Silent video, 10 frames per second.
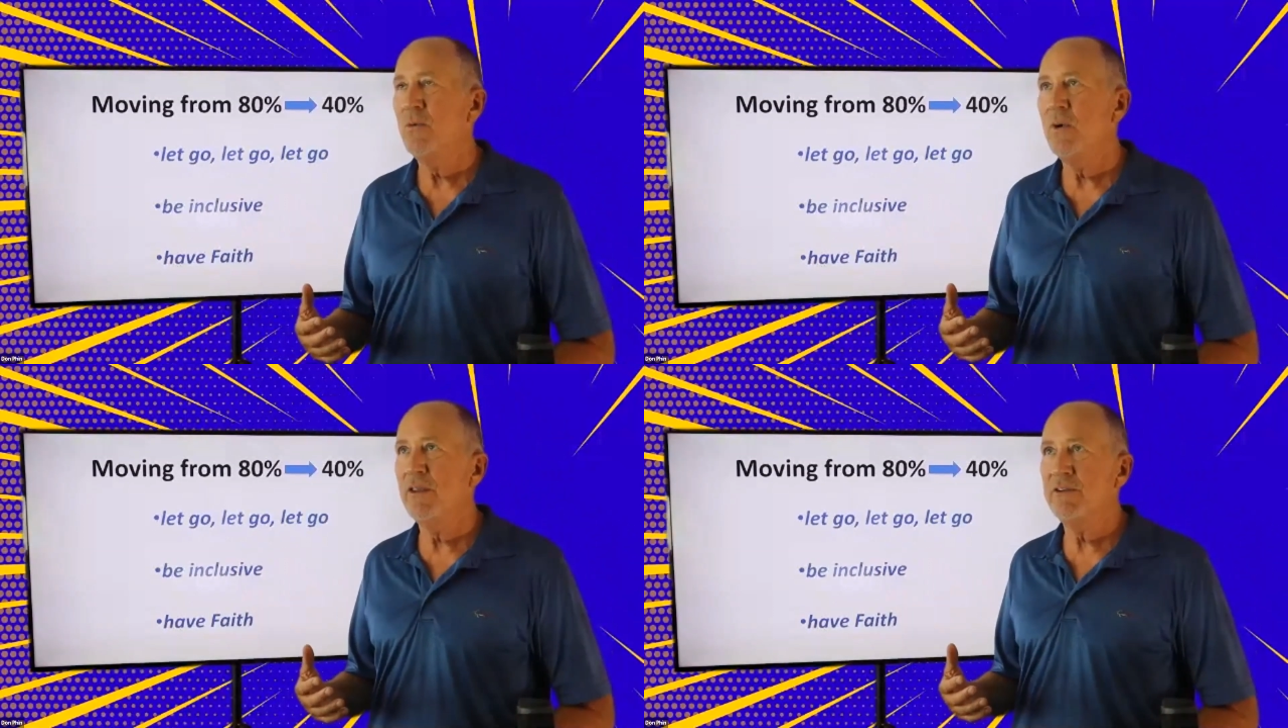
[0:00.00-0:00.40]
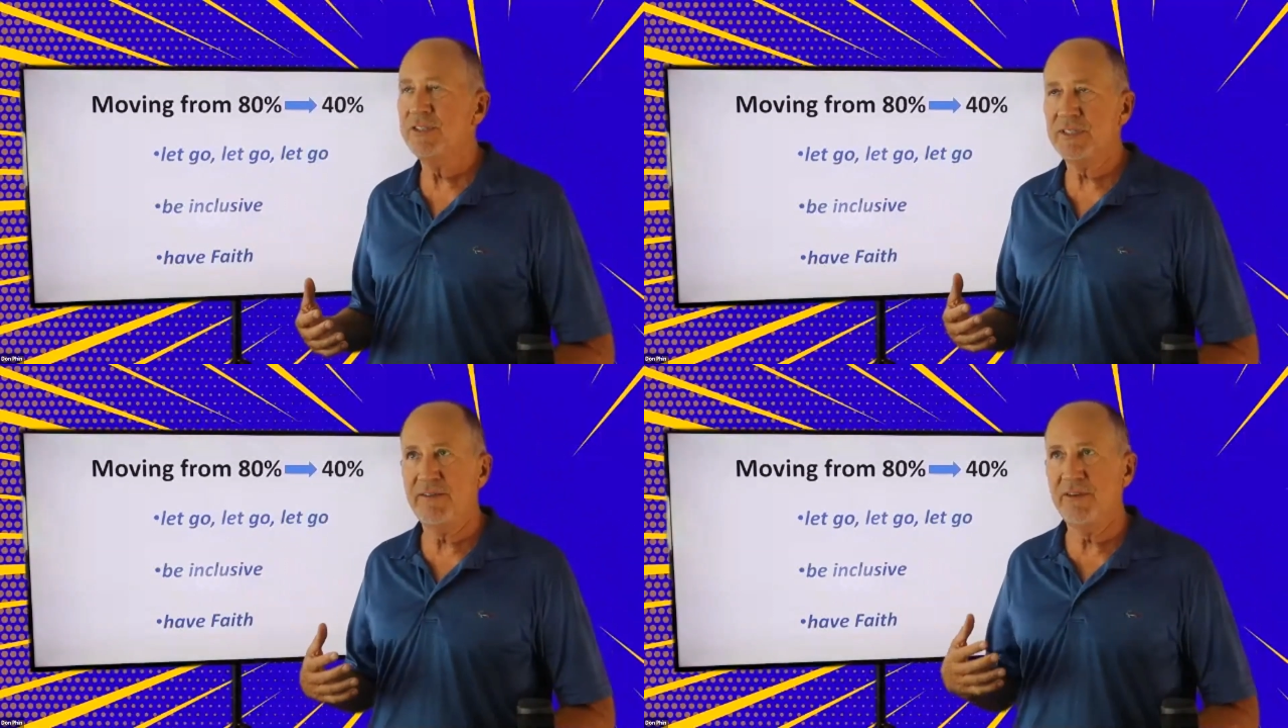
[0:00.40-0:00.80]
whether
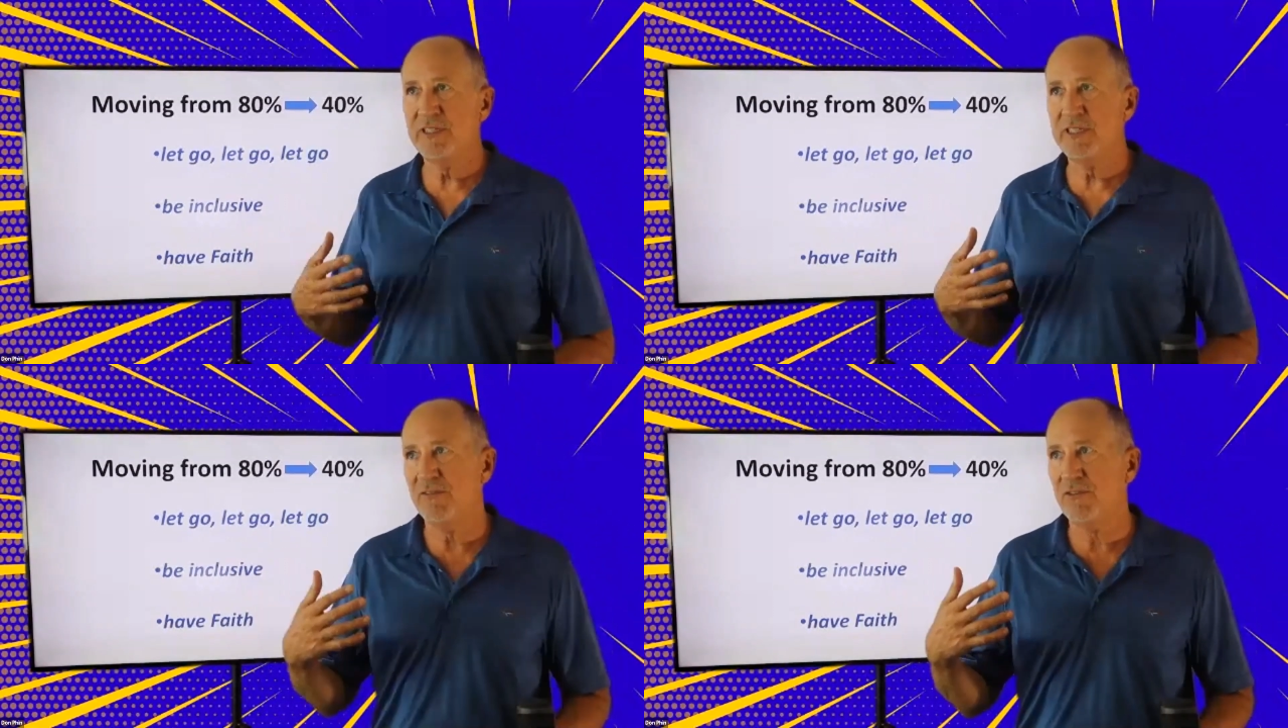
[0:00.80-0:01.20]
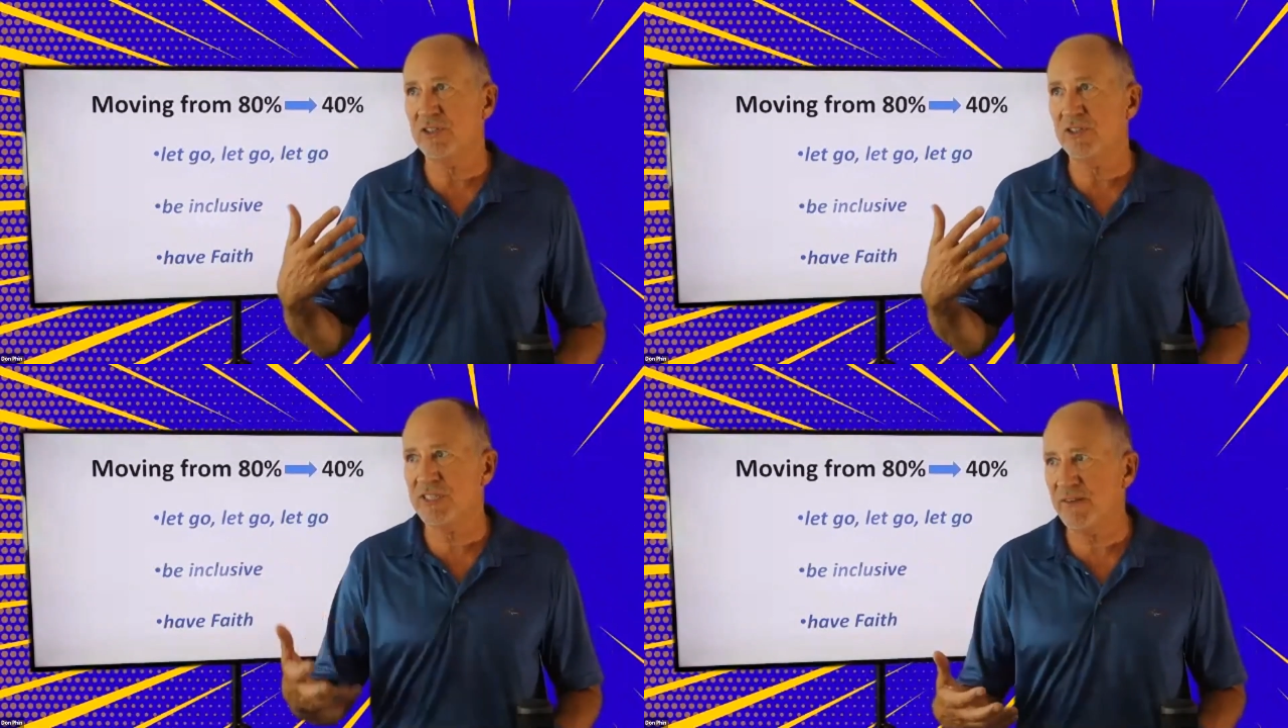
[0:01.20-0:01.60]
it's giving yourself
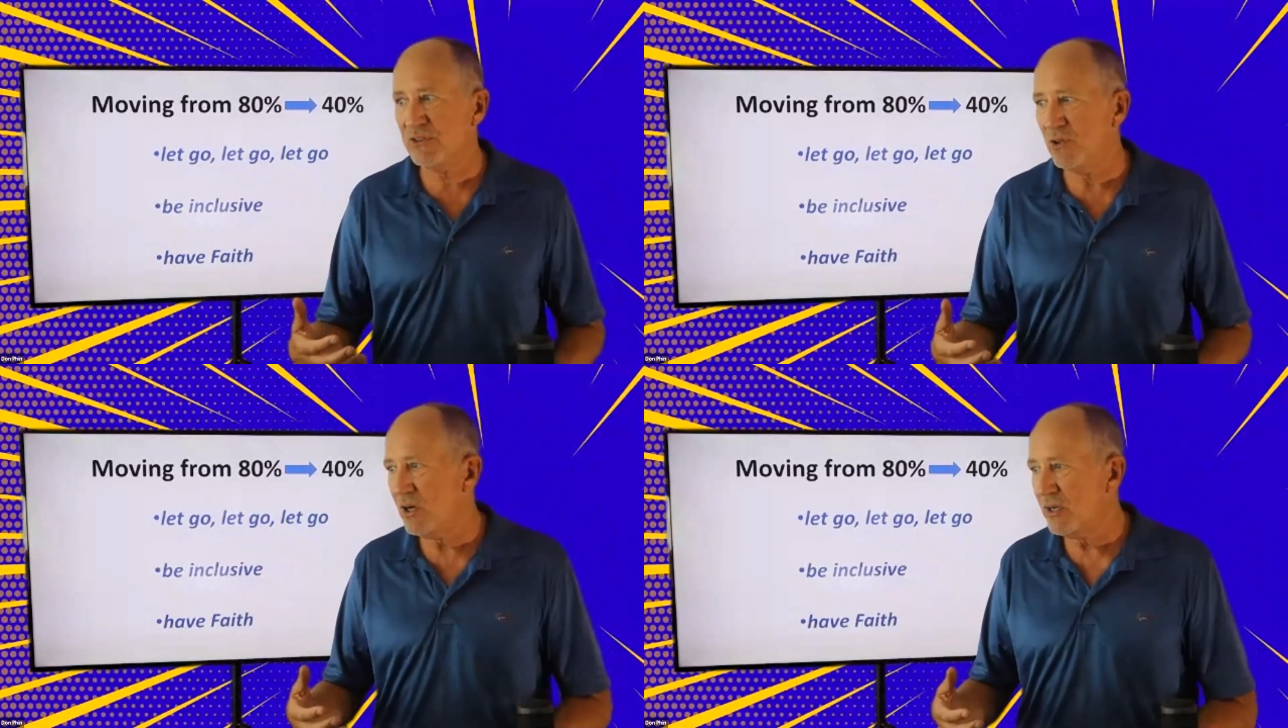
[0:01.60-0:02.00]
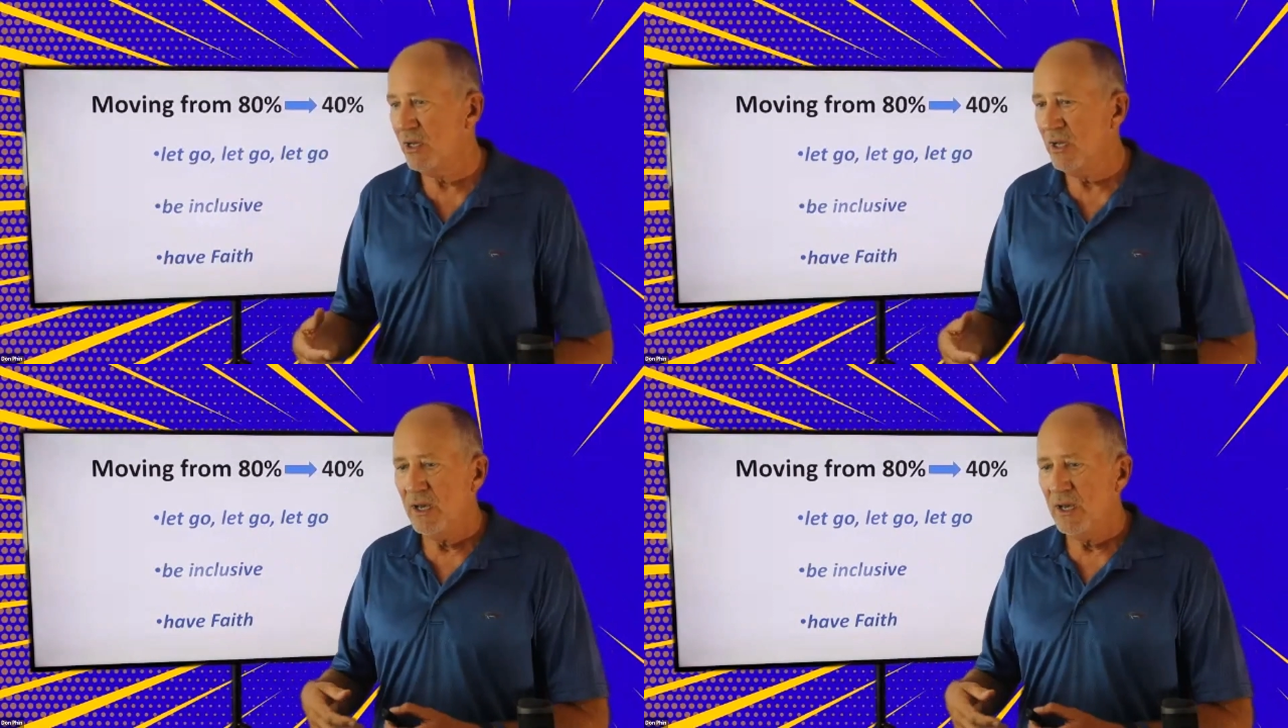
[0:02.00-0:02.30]
good self-talk,